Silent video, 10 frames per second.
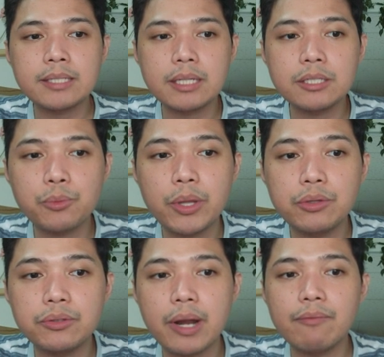is, when you
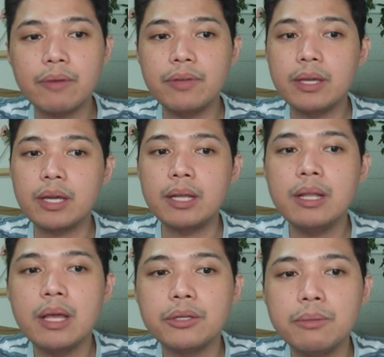drive a vehicle,
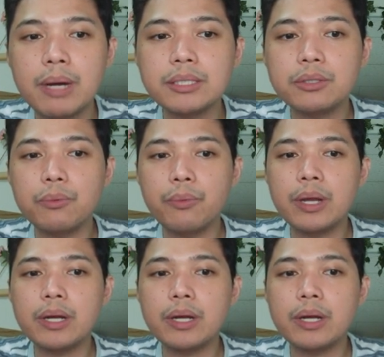you must wear